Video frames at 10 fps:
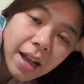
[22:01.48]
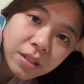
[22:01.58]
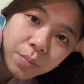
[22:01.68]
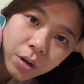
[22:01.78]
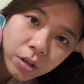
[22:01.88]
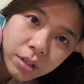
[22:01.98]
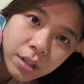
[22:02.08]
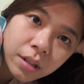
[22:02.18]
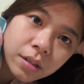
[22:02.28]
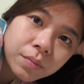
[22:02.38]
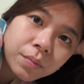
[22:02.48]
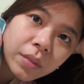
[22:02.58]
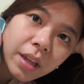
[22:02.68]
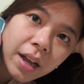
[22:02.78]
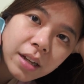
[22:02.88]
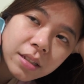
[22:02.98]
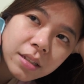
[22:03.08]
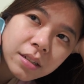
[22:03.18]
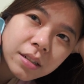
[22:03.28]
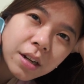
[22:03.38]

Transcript: as a person, as